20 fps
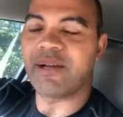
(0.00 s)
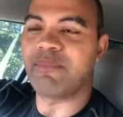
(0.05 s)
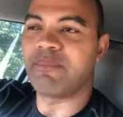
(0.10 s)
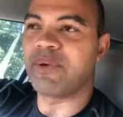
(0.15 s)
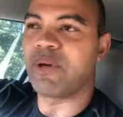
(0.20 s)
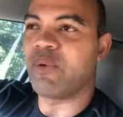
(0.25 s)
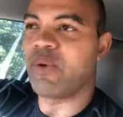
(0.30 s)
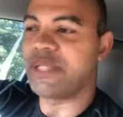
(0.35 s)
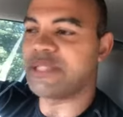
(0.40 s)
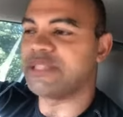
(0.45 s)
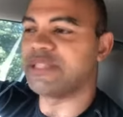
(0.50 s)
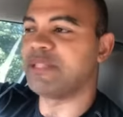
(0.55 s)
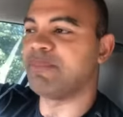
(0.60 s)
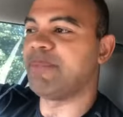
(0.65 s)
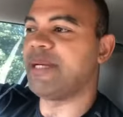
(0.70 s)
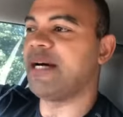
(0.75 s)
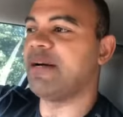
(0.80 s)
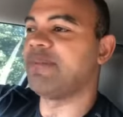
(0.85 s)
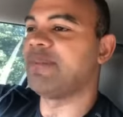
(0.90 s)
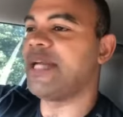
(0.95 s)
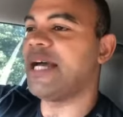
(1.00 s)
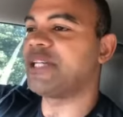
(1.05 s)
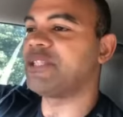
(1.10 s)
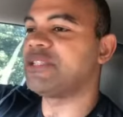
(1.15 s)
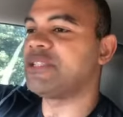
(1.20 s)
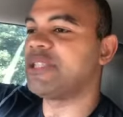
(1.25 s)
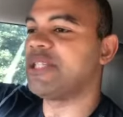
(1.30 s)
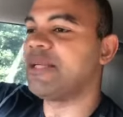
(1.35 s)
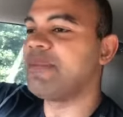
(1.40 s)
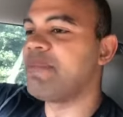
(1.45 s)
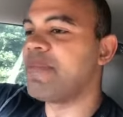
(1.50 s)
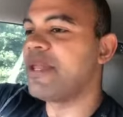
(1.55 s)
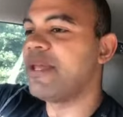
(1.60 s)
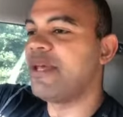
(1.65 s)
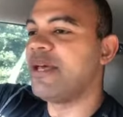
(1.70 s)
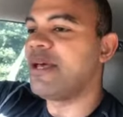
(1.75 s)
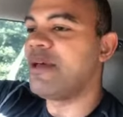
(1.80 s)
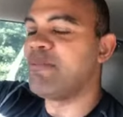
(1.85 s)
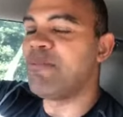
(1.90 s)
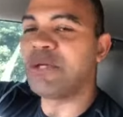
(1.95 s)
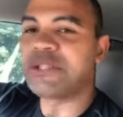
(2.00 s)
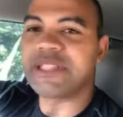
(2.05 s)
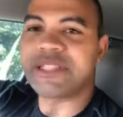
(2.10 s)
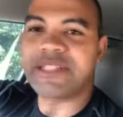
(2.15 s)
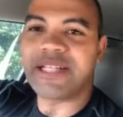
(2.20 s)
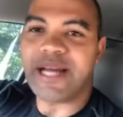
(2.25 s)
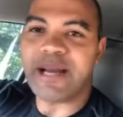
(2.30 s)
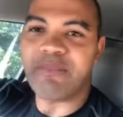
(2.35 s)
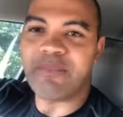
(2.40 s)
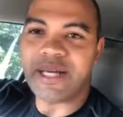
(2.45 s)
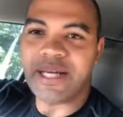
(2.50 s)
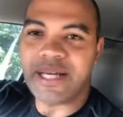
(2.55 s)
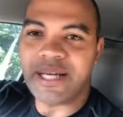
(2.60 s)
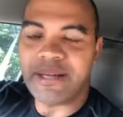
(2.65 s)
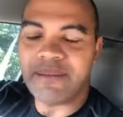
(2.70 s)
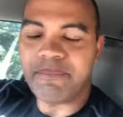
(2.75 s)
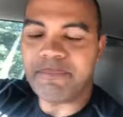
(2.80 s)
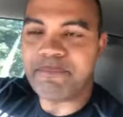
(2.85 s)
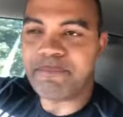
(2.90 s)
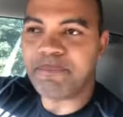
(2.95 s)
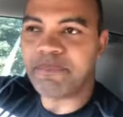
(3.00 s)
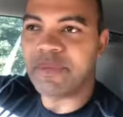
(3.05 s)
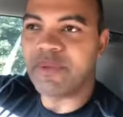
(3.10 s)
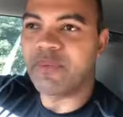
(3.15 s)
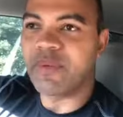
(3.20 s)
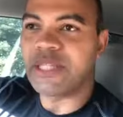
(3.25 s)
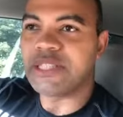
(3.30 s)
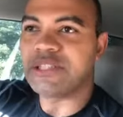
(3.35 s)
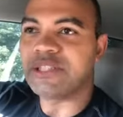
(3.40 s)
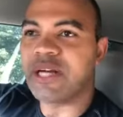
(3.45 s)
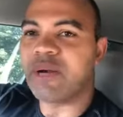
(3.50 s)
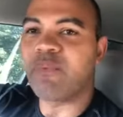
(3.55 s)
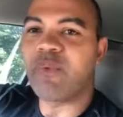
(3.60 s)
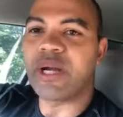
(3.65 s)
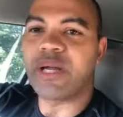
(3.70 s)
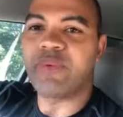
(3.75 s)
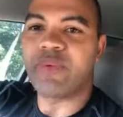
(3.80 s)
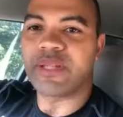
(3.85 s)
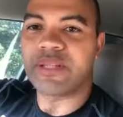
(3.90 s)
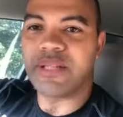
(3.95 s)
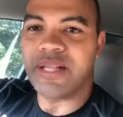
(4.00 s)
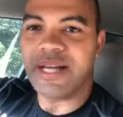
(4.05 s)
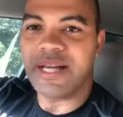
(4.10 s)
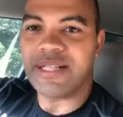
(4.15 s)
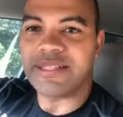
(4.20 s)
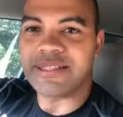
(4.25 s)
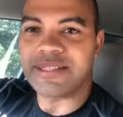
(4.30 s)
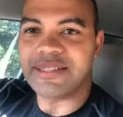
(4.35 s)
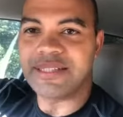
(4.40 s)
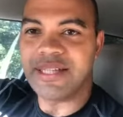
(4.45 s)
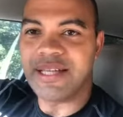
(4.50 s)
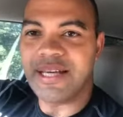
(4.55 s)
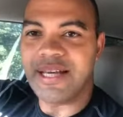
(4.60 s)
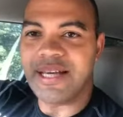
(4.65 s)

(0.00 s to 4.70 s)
questions about, and actually, most of the time when I start working with clients,